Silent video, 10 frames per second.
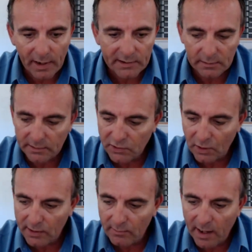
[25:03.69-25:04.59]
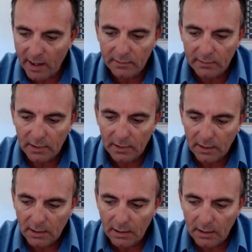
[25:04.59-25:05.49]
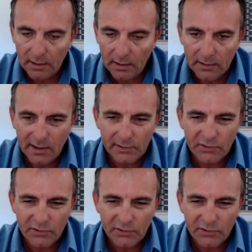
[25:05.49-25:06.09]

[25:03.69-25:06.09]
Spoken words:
get a general idea of whether